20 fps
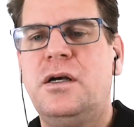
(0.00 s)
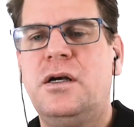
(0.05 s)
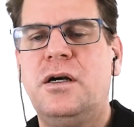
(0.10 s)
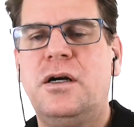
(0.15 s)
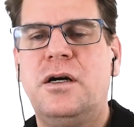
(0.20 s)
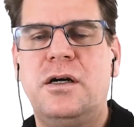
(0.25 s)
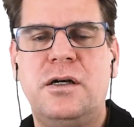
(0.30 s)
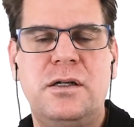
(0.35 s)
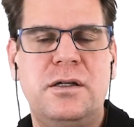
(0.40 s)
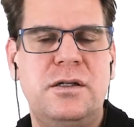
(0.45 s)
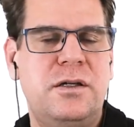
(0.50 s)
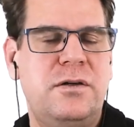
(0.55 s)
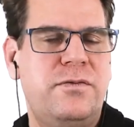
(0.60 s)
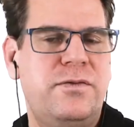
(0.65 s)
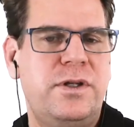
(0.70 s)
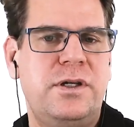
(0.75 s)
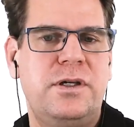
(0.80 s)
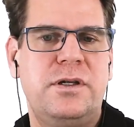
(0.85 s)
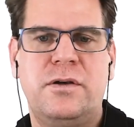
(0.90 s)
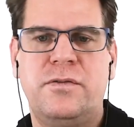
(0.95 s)
all of
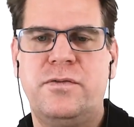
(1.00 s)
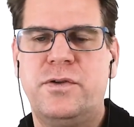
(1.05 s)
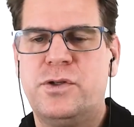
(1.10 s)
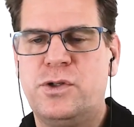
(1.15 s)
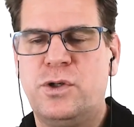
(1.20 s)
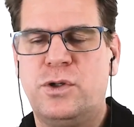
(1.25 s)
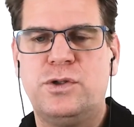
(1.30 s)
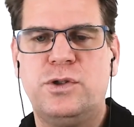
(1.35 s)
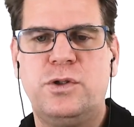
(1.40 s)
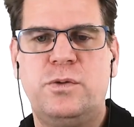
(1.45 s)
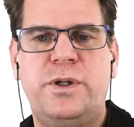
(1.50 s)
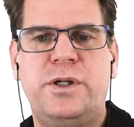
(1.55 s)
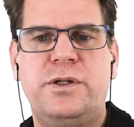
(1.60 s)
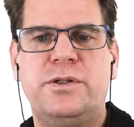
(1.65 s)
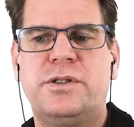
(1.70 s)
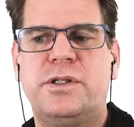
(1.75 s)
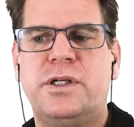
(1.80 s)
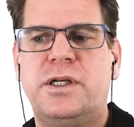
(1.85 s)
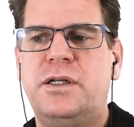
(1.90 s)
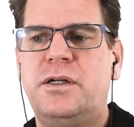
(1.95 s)
the social
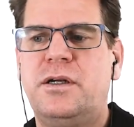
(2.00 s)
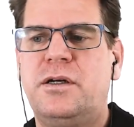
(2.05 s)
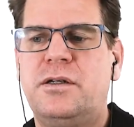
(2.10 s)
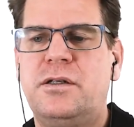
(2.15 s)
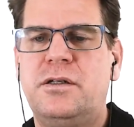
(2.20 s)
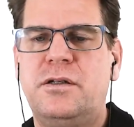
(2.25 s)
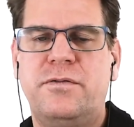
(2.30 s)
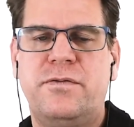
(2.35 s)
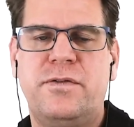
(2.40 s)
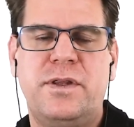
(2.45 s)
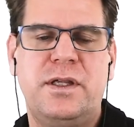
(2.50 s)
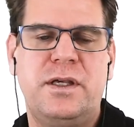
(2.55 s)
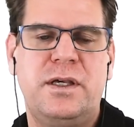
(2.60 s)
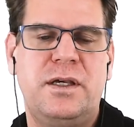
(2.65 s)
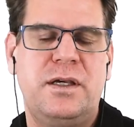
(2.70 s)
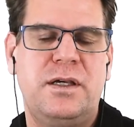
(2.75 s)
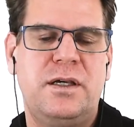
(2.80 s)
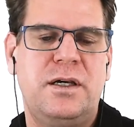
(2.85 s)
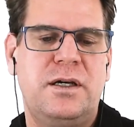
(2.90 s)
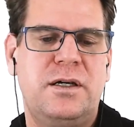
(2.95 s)
posting, all of
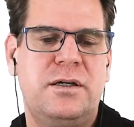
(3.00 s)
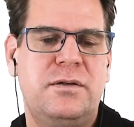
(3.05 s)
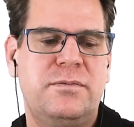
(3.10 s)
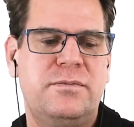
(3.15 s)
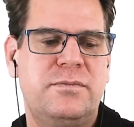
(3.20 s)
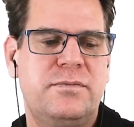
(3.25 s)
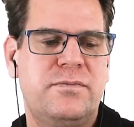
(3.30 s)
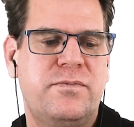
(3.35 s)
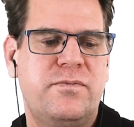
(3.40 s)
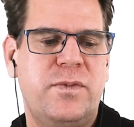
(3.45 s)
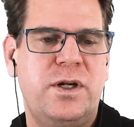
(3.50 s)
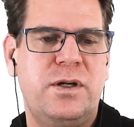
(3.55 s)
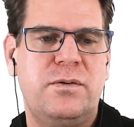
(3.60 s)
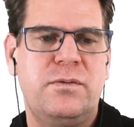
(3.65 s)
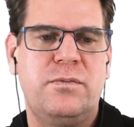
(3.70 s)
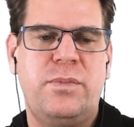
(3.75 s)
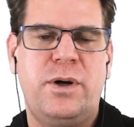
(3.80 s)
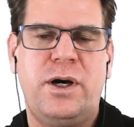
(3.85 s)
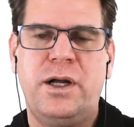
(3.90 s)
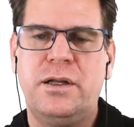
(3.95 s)
the
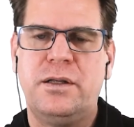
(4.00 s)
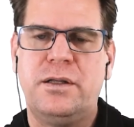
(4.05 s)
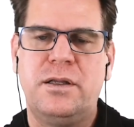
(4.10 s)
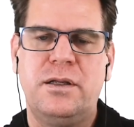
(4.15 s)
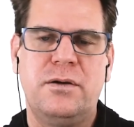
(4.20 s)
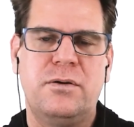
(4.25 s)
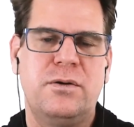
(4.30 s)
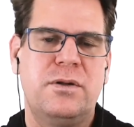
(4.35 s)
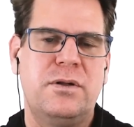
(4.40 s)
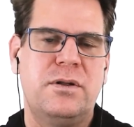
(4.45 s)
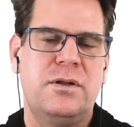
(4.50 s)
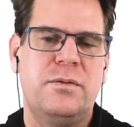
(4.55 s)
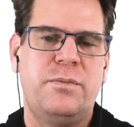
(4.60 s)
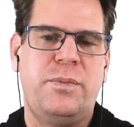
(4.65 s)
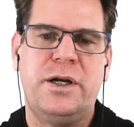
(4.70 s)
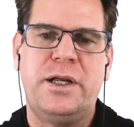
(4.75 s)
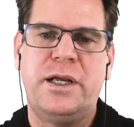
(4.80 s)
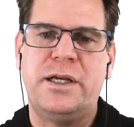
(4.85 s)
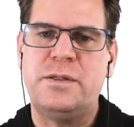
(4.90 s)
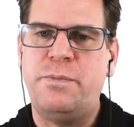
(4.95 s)
the
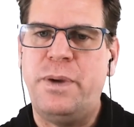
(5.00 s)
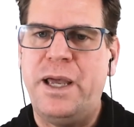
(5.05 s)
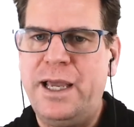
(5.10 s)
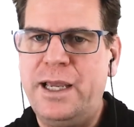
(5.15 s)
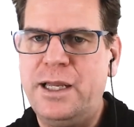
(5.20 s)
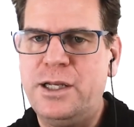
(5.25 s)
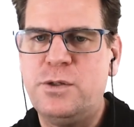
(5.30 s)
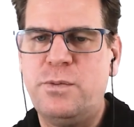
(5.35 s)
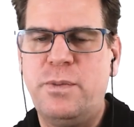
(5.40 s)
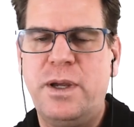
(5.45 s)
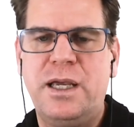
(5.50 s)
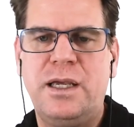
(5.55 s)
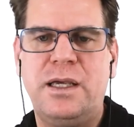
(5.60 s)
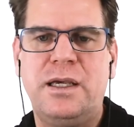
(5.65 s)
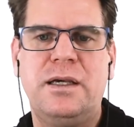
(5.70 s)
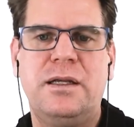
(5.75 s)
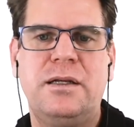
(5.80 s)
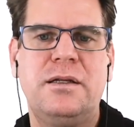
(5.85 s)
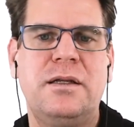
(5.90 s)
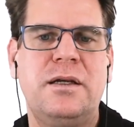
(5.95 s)
podcast page
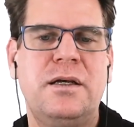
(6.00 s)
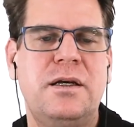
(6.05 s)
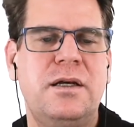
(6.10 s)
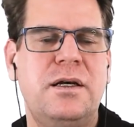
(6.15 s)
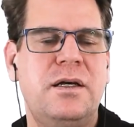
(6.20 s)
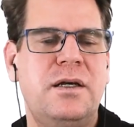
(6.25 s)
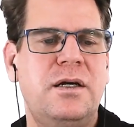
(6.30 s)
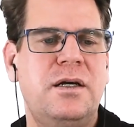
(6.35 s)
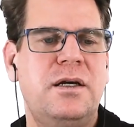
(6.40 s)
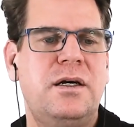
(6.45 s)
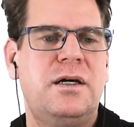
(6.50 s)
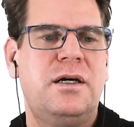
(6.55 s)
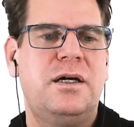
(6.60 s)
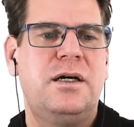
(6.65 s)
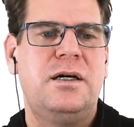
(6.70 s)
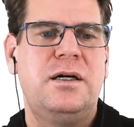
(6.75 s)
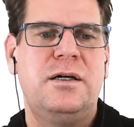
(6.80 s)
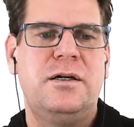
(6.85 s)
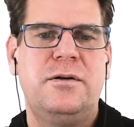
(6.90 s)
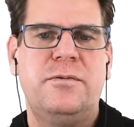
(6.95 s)
making,
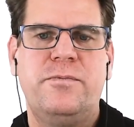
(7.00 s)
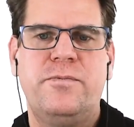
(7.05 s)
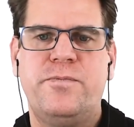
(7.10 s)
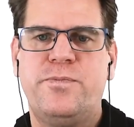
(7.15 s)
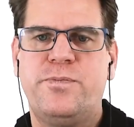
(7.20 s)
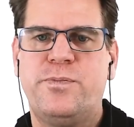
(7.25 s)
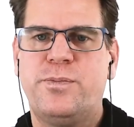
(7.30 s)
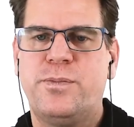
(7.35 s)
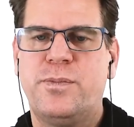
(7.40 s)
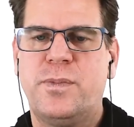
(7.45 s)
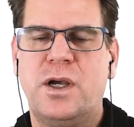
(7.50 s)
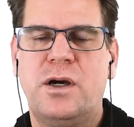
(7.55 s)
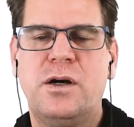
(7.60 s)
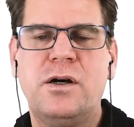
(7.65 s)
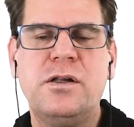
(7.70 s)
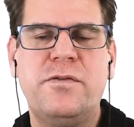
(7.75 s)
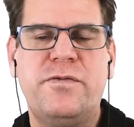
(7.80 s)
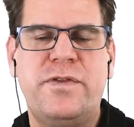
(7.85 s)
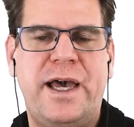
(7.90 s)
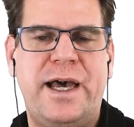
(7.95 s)

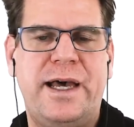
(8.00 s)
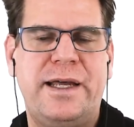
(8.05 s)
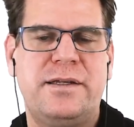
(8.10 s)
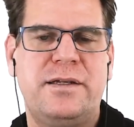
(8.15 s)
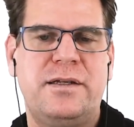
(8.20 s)
all of that.